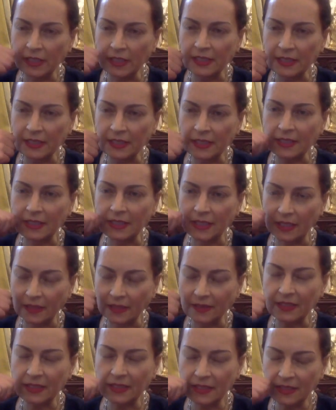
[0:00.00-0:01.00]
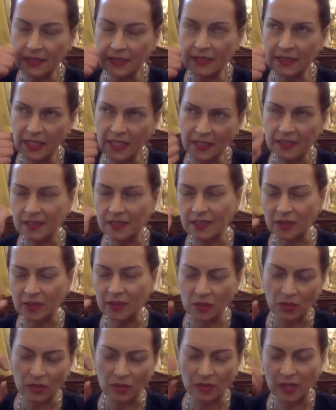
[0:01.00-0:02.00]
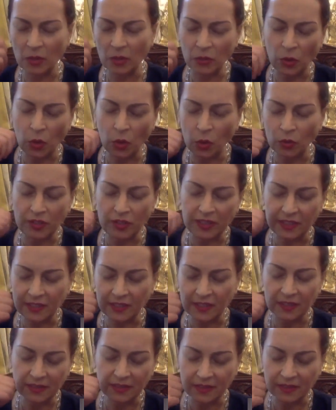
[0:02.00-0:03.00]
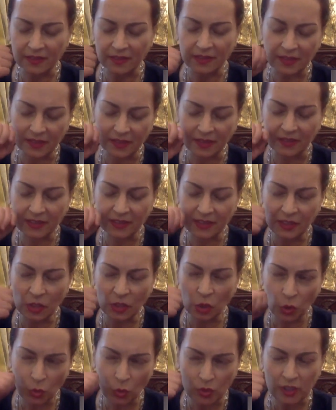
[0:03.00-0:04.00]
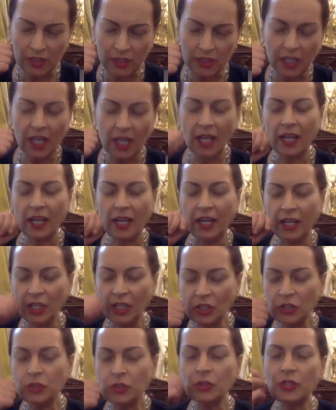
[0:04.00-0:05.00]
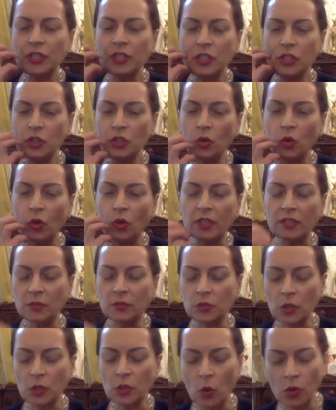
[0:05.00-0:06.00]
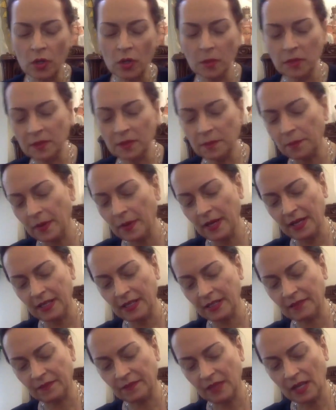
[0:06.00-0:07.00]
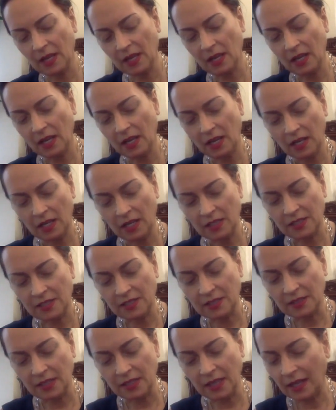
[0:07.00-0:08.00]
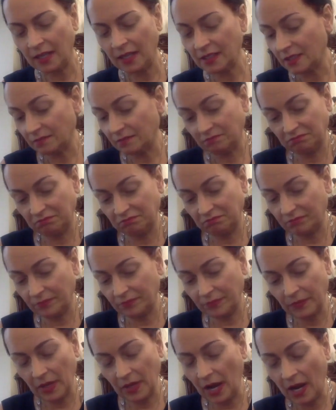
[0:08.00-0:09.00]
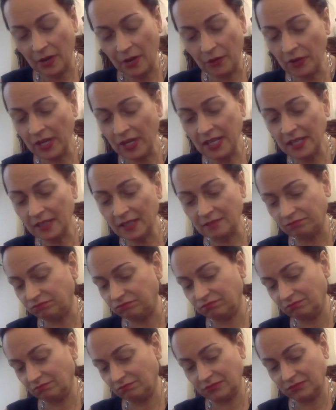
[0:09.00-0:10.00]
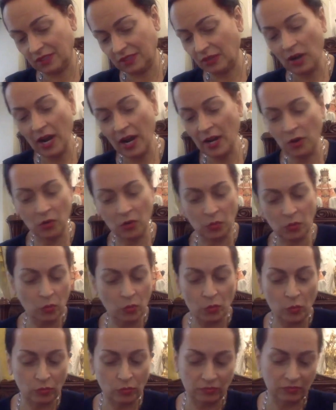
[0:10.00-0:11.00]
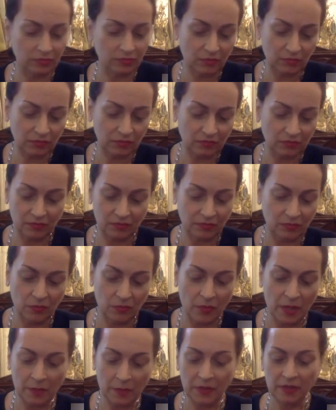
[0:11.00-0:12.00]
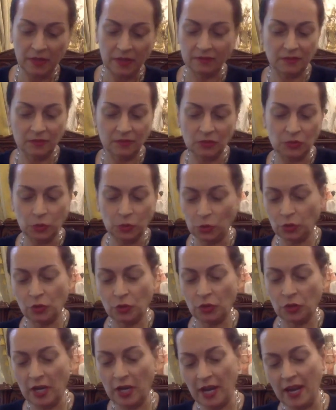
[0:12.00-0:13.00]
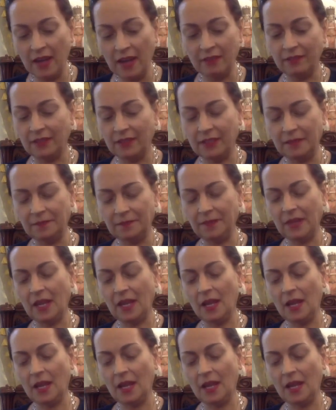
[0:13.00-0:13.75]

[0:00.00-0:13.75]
this sticks, so how we call the screws, into the jaw, it was horrible pain, and I really cry, or maybe don't cry ever.